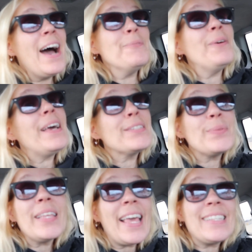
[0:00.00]
I might as
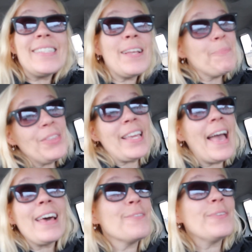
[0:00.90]
well get
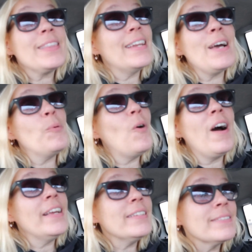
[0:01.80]
something out of it that I
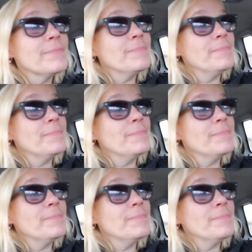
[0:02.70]
want.